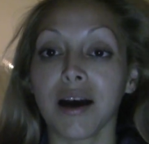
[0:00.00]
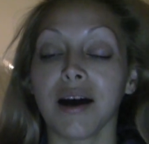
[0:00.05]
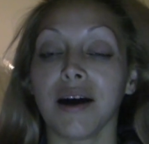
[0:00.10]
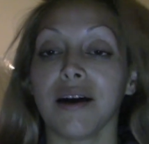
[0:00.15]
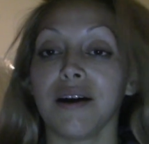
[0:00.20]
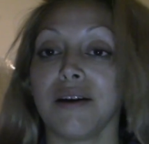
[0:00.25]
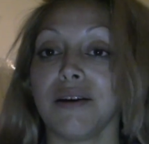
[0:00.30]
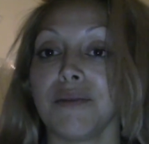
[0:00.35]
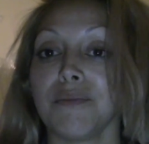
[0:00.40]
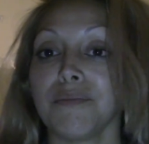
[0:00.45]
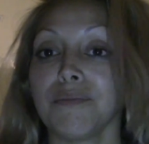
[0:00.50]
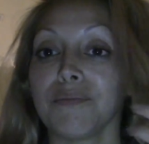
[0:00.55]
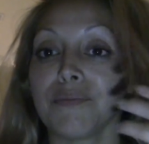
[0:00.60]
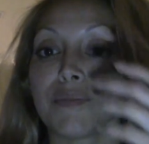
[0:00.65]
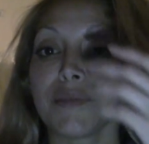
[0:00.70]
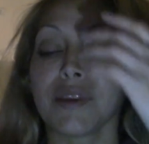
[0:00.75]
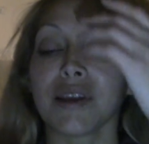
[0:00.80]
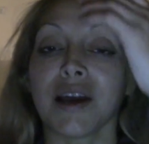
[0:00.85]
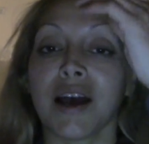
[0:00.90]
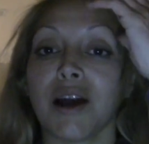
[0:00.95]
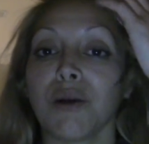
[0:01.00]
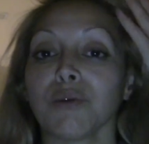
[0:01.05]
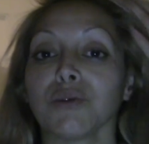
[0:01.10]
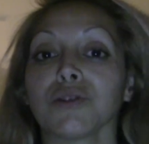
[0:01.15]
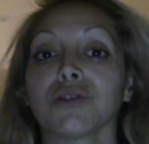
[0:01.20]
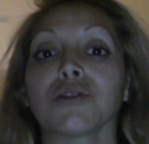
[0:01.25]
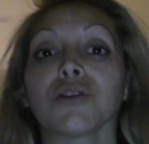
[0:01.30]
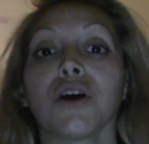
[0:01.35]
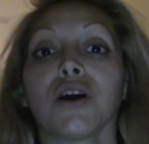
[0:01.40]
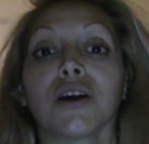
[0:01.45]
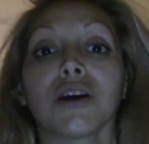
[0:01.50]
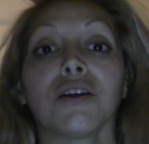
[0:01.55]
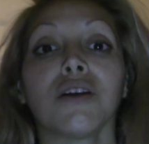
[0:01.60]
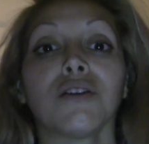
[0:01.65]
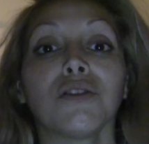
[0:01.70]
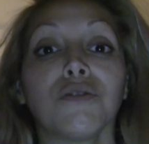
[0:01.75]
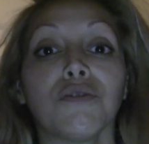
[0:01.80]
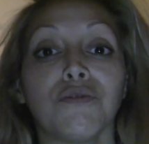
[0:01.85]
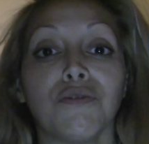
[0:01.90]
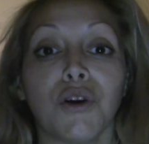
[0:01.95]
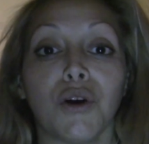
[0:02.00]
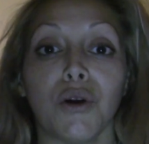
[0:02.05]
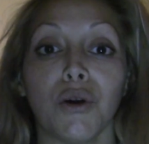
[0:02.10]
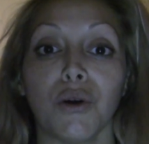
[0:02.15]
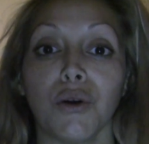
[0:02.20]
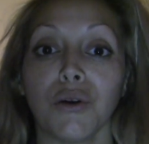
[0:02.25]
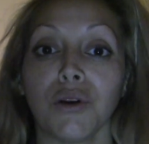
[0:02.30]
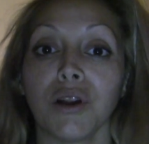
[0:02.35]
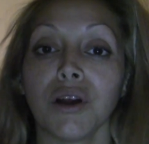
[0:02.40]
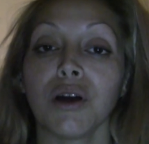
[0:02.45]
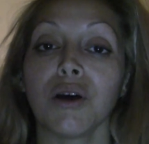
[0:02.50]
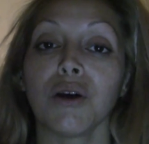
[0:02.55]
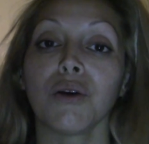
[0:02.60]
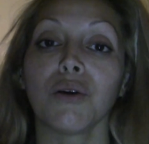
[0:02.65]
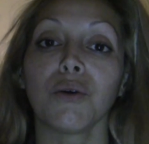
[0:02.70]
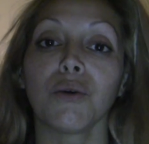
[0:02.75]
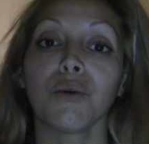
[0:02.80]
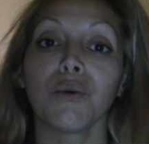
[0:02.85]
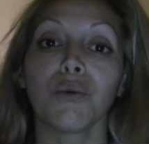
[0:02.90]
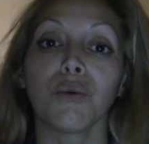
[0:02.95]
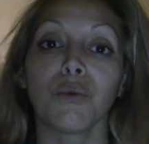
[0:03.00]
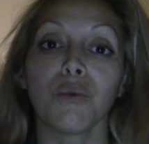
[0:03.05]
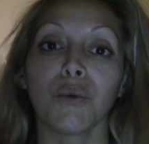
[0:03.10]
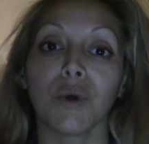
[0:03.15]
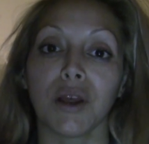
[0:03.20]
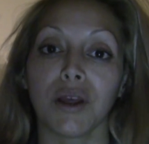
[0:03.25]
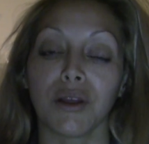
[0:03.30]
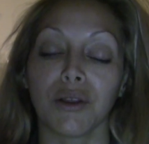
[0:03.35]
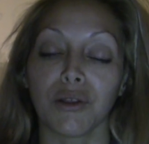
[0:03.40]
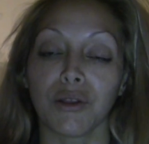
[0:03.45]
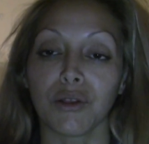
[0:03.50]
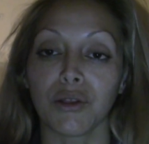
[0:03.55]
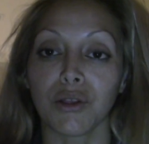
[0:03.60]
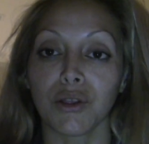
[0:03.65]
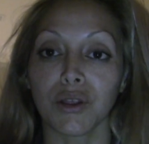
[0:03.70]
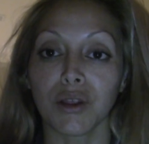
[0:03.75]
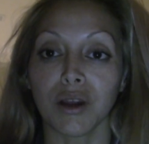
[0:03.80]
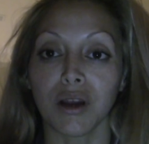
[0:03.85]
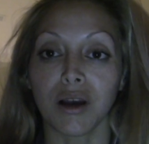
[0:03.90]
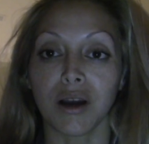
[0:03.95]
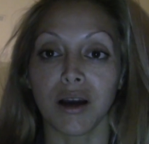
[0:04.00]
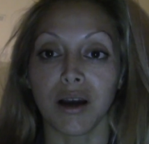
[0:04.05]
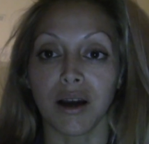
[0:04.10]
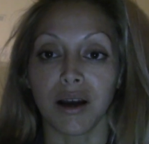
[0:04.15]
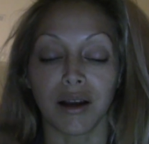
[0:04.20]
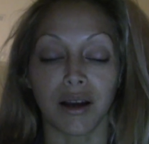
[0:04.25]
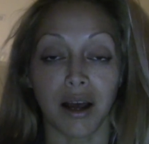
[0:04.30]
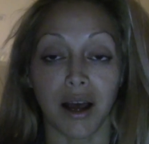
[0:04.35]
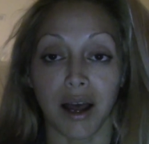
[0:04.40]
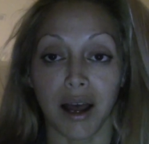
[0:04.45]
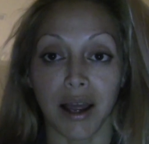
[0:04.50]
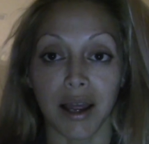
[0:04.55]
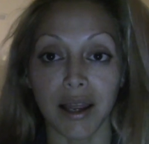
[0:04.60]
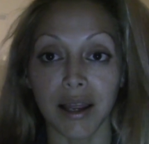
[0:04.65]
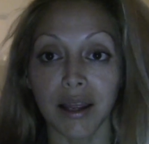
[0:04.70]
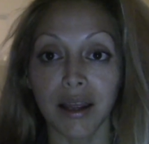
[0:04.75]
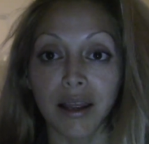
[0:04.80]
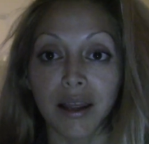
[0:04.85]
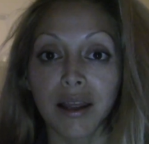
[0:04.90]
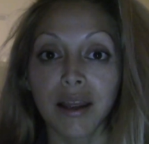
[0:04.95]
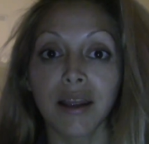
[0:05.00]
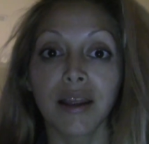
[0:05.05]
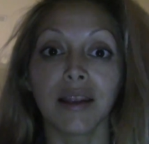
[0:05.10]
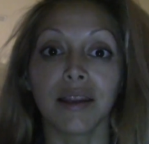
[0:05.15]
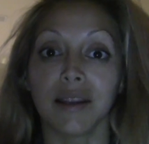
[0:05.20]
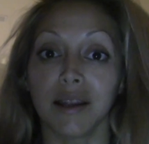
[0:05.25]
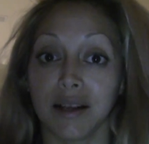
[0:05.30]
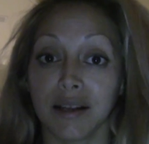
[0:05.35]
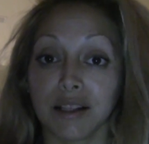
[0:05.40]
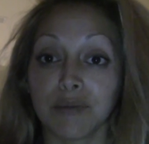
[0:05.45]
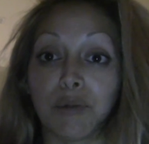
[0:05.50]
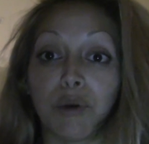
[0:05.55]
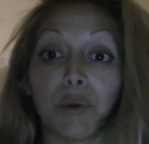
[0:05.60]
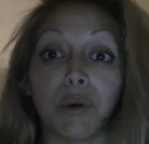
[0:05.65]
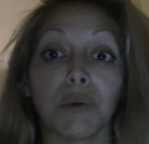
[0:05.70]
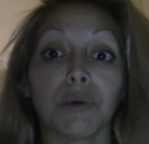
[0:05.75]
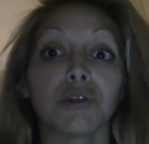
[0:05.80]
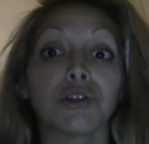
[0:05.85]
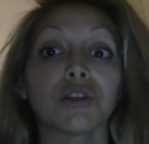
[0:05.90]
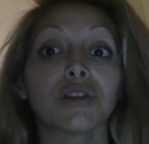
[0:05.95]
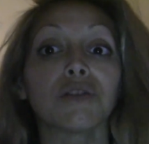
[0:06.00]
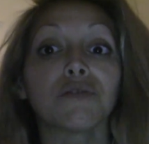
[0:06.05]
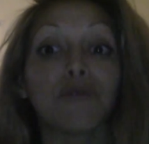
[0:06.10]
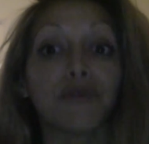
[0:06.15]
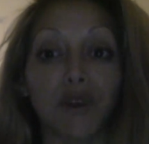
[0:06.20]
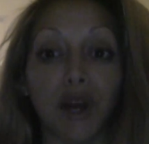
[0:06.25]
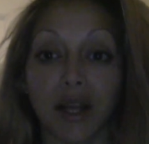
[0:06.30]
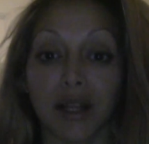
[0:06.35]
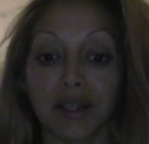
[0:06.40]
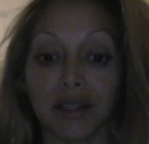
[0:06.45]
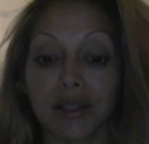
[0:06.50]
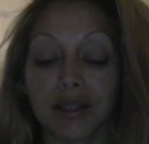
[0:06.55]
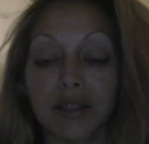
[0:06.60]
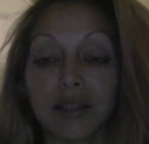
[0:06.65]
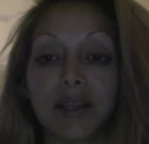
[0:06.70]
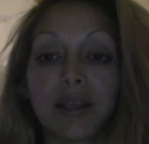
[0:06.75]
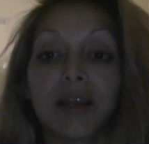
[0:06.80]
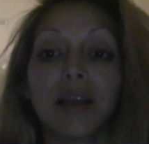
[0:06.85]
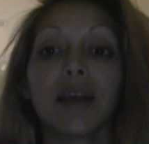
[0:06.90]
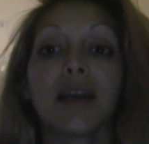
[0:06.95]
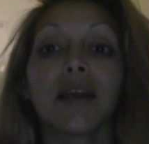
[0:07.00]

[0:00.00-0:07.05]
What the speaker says: I was talking on the phone with a guy. Yes, but we were just friends.